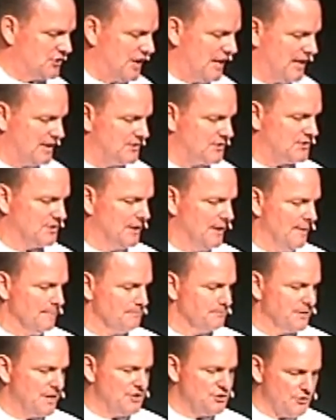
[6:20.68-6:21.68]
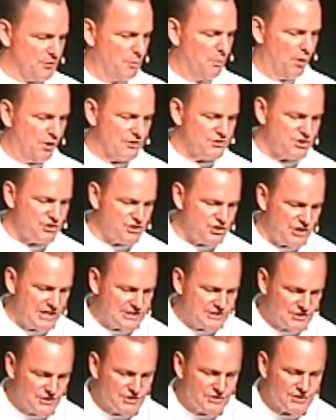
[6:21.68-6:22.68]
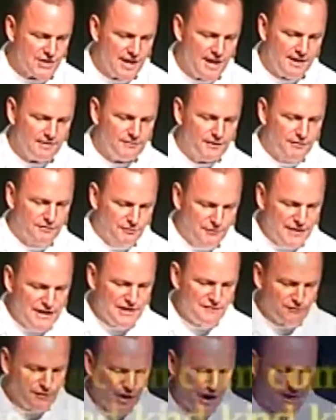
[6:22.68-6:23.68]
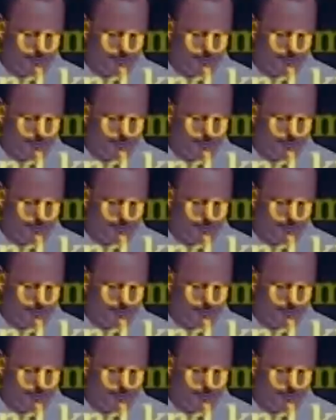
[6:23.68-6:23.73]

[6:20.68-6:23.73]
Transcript: says, these are the words of Jesus, the thief